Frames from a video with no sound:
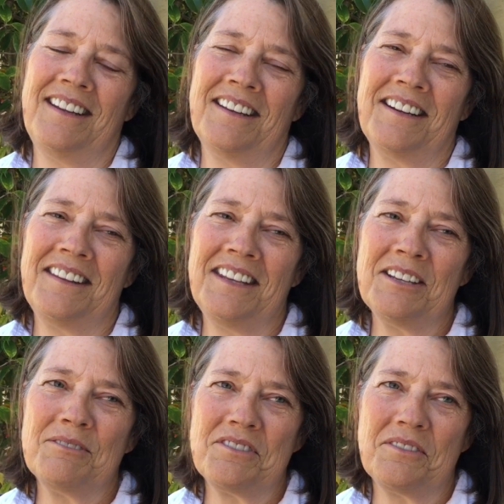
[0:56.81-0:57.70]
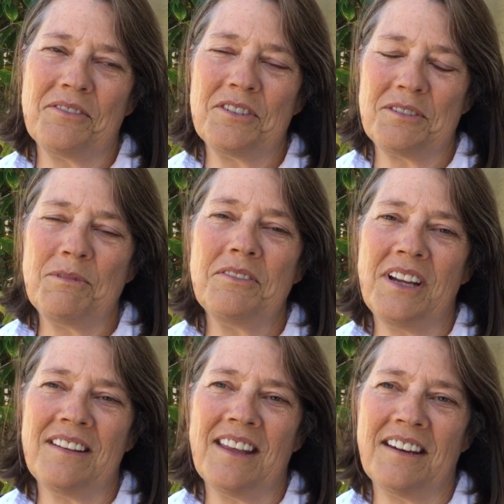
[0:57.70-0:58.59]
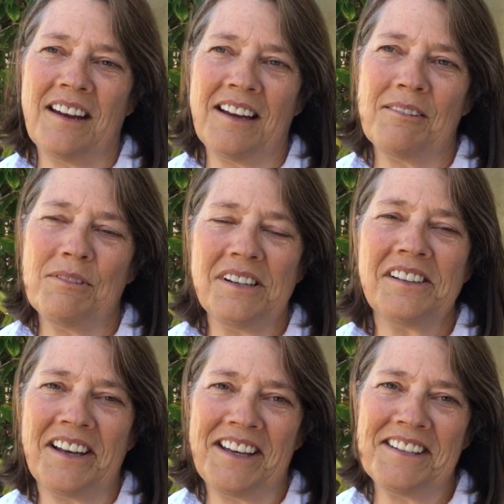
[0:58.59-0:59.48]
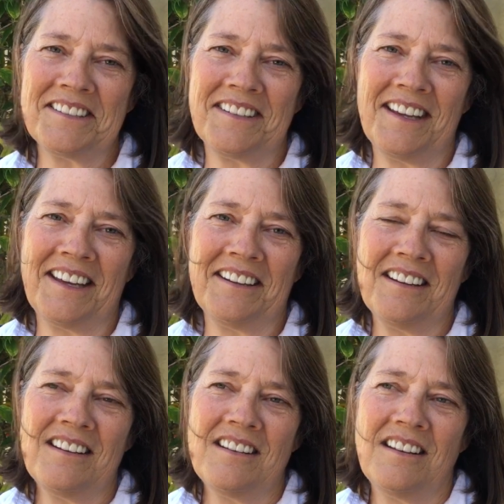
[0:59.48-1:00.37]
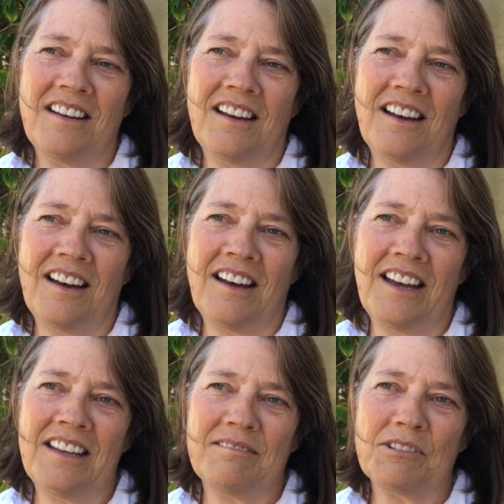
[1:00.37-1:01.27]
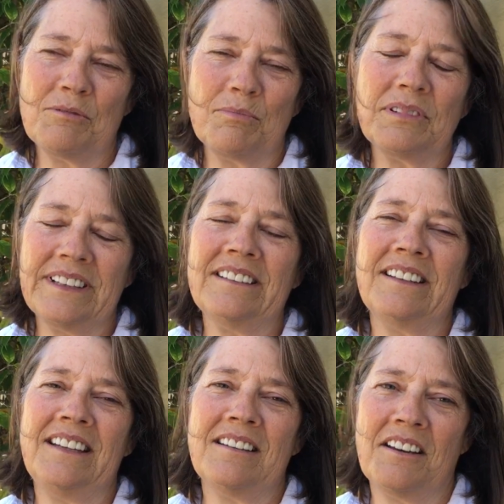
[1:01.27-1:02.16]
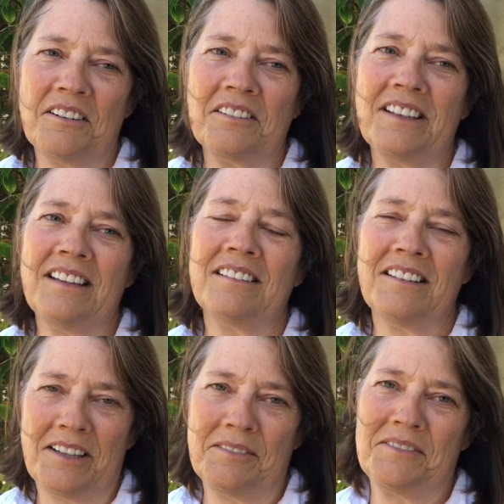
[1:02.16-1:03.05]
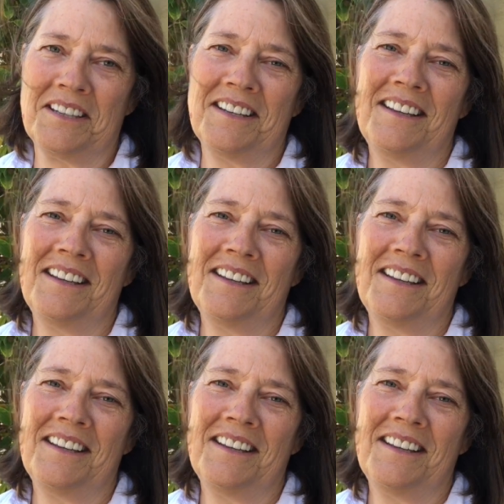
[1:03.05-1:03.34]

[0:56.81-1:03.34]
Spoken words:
And I think it was the first movie that I realized that I completely, utterly loved.